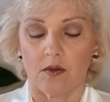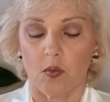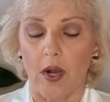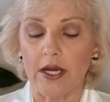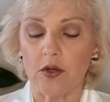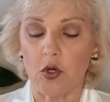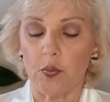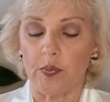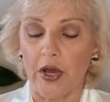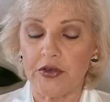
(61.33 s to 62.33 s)
one
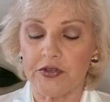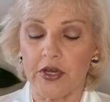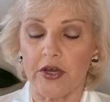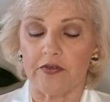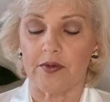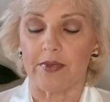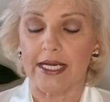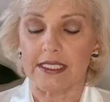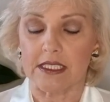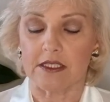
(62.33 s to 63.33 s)
or both of the
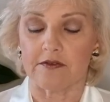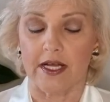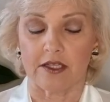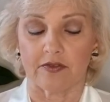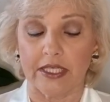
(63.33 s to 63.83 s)
mitral valve